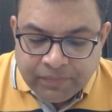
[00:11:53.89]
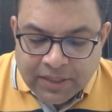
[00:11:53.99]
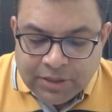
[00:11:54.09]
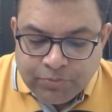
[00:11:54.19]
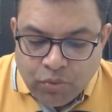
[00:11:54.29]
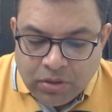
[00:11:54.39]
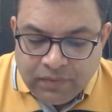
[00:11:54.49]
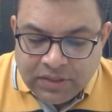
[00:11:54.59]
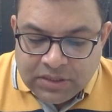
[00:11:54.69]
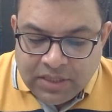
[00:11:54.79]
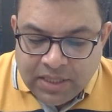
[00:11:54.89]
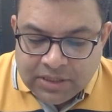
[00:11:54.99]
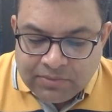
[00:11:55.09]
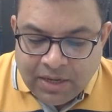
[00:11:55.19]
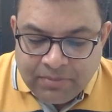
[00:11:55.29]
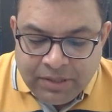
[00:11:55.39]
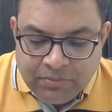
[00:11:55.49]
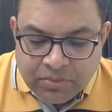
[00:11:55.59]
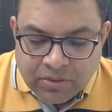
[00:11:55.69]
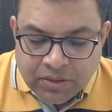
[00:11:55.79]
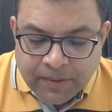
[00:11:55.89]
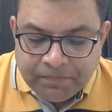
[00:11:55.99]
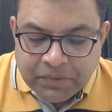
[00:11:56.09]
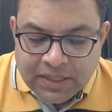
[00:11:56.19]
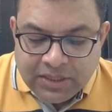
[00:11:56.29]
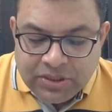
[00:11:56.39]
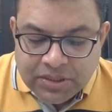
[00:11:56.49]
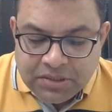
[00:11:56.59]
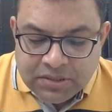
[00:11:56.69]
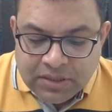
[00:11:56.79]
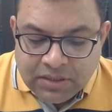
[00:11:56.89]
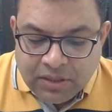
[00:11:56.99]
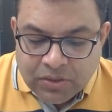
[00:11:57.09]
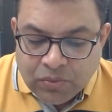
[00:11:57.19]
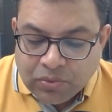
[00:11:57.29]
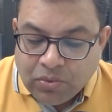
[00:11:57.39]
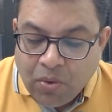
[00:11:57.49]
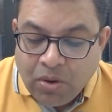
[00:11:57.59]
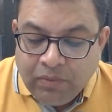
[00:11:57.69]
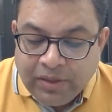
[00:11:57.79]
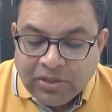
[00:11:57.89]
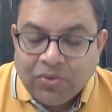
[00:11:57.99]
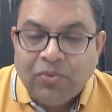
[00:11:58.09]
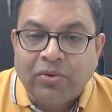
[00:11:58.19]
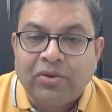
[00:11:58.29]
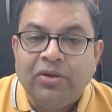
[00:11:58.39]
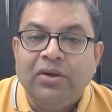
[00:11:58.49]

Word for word: It's poked with stakes while being burned. In just a single cloth, all wealth gone.